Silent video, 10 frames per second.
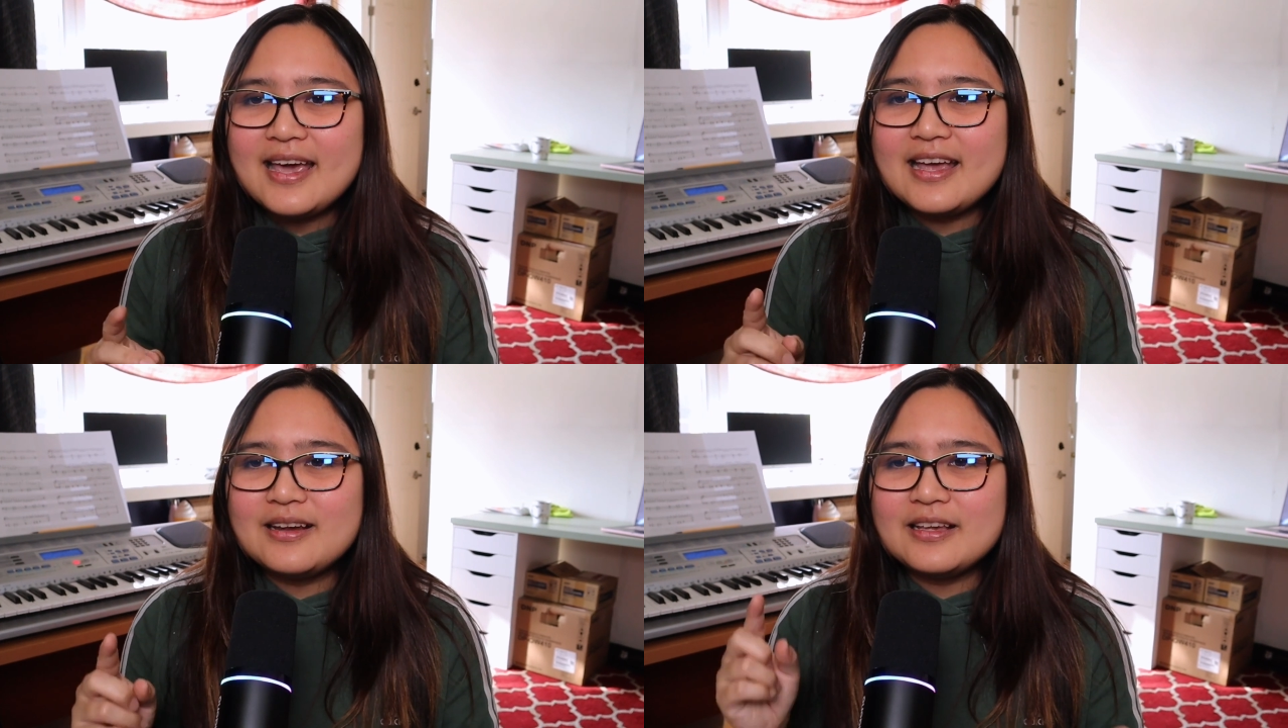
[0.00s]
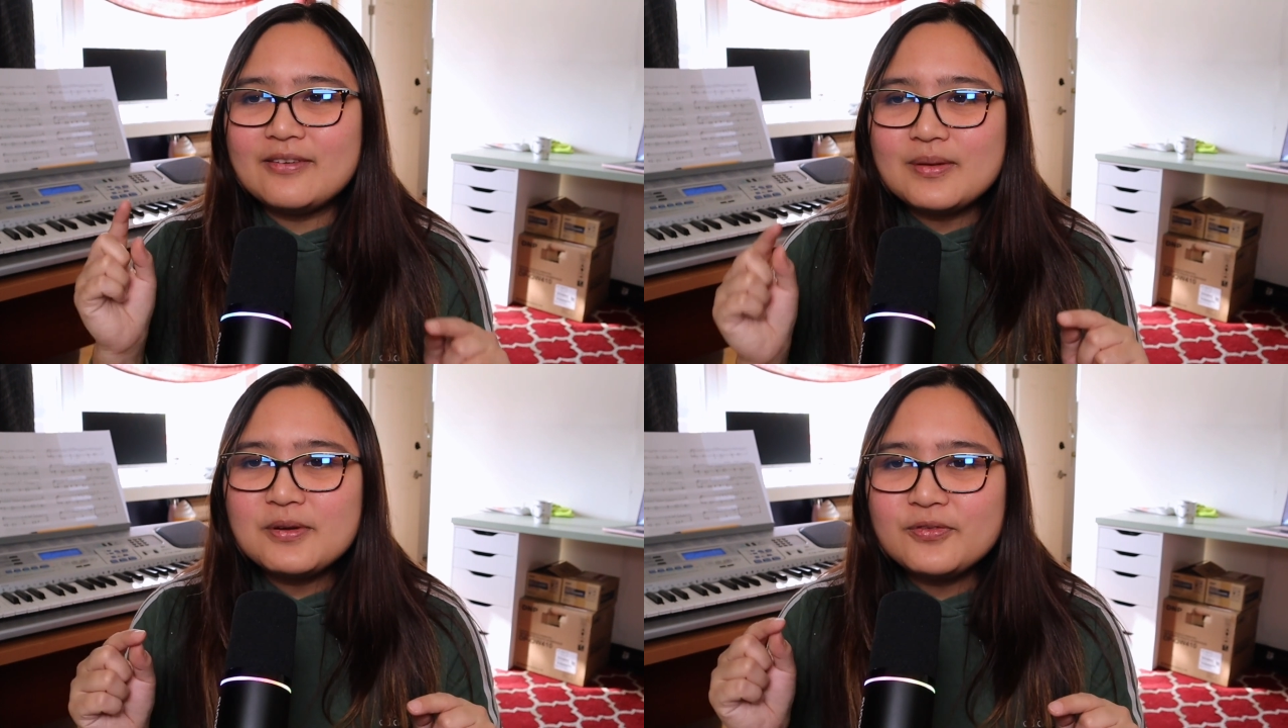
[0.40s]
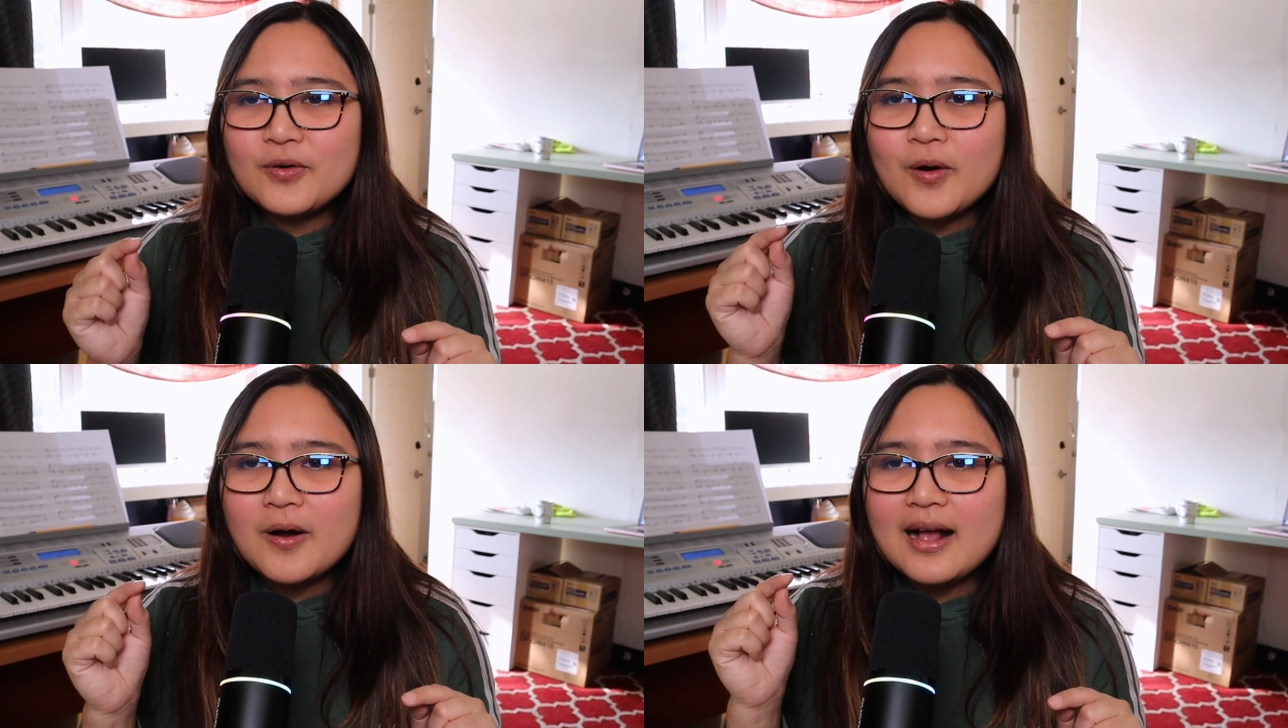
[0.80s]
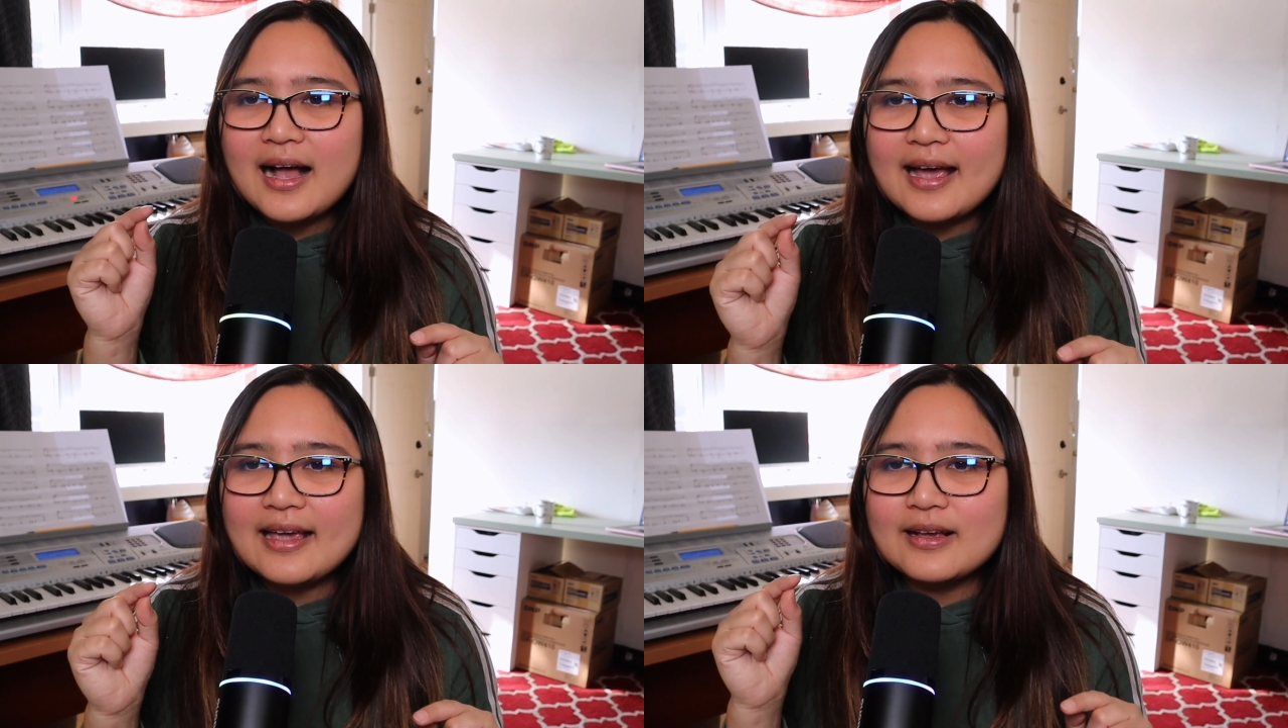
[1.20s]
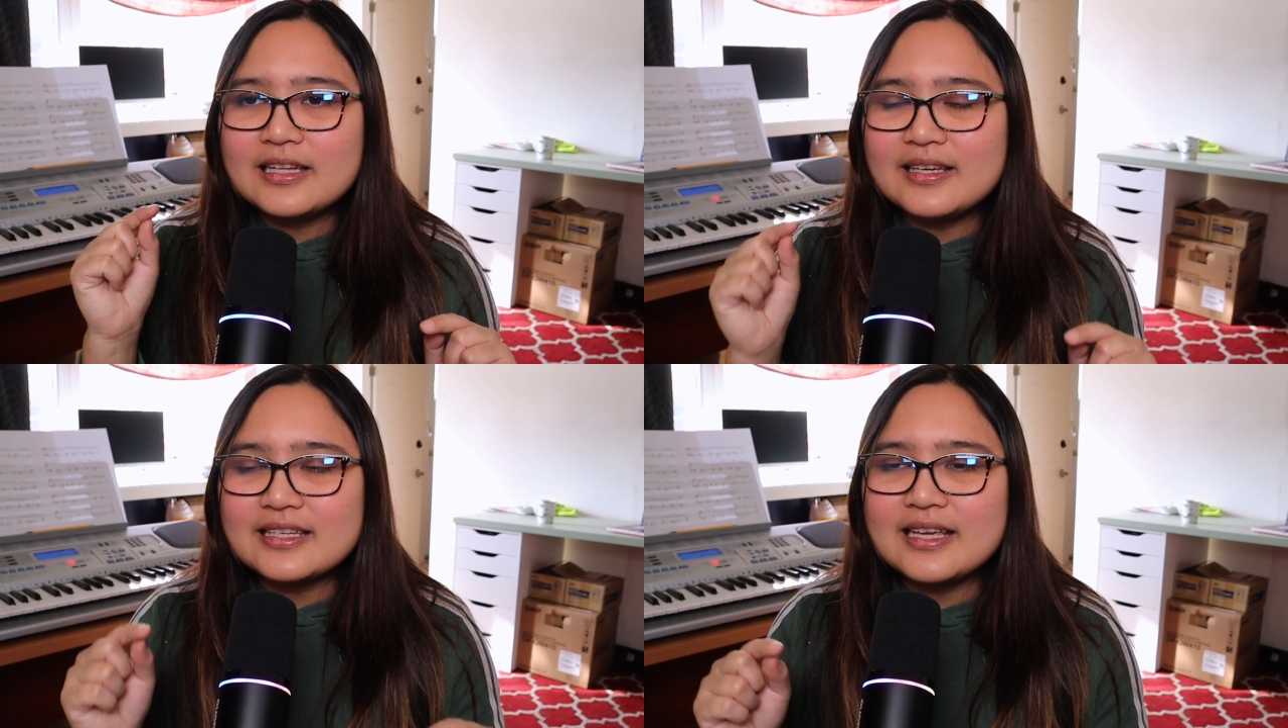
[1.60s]
And even before I
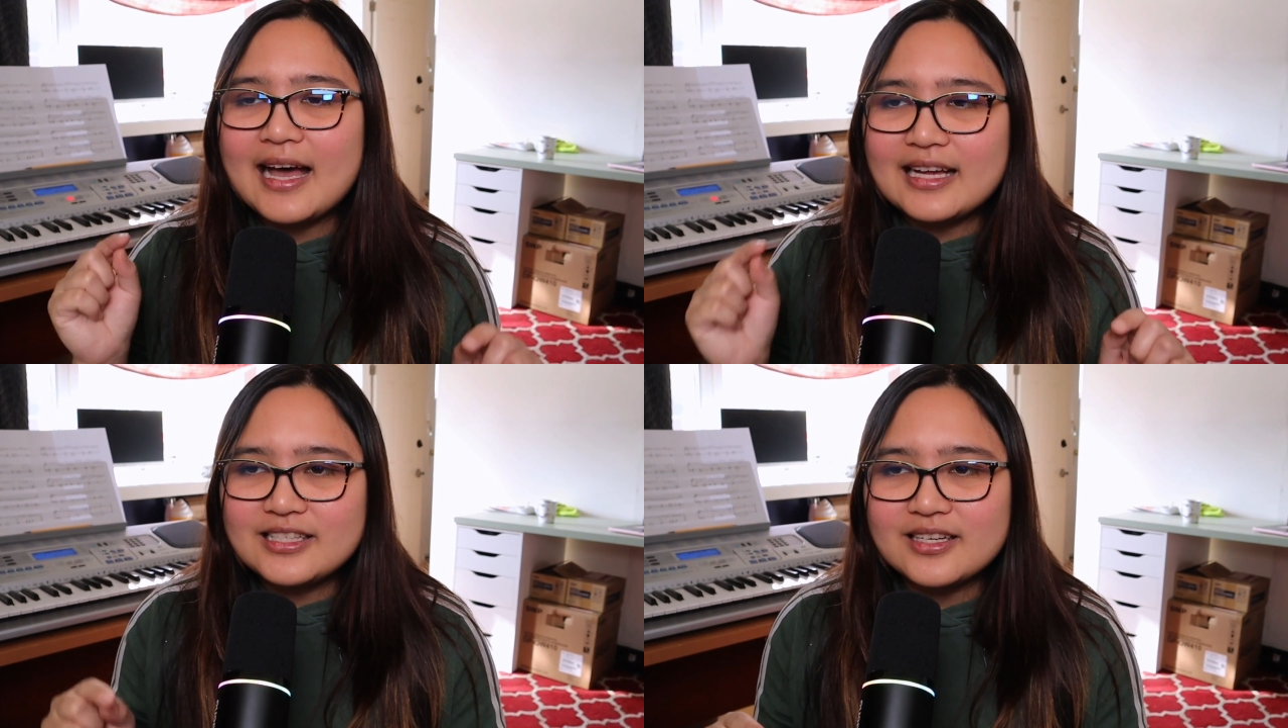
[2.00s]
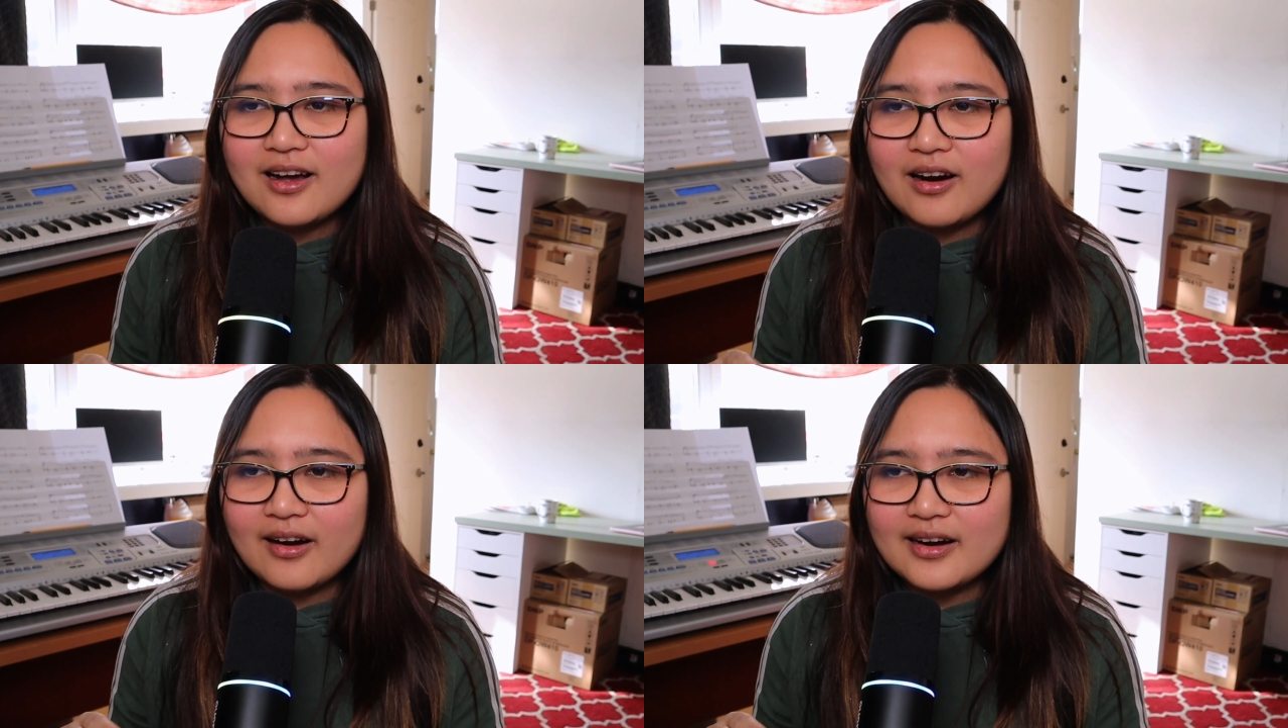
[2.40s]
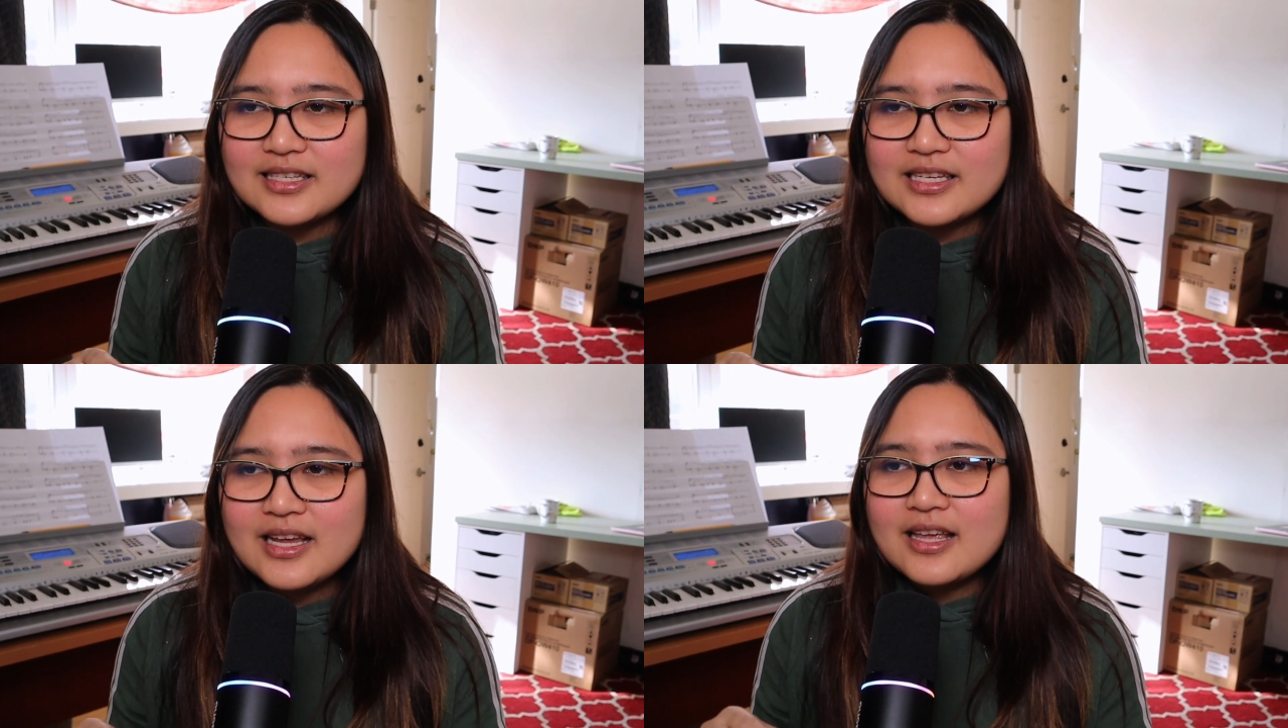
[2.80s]
clicked add to cart,